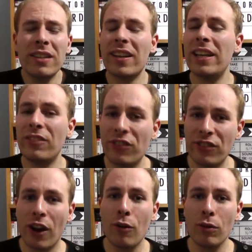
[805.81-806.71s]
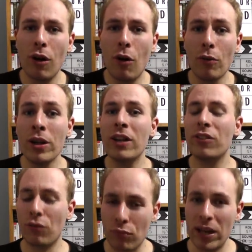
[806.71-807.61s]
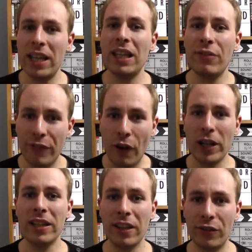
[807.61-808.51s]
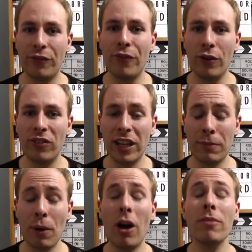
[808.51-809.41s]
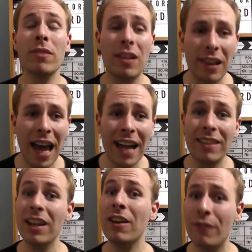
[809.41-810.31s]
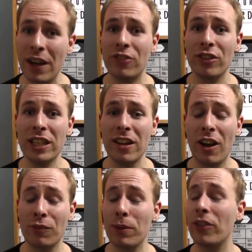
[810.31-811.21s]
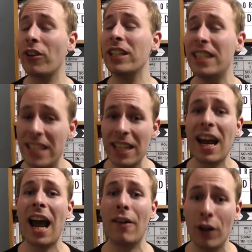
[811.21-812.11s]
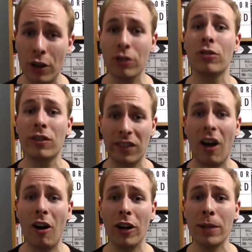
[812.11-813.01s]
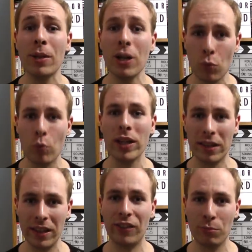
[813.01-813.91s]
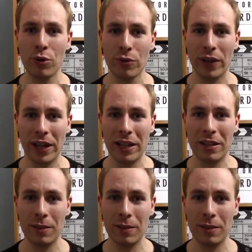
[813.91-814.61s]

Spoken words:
takes so long to really find its footing. But I'm glad that it eventually does, because I did have a good time with this movie.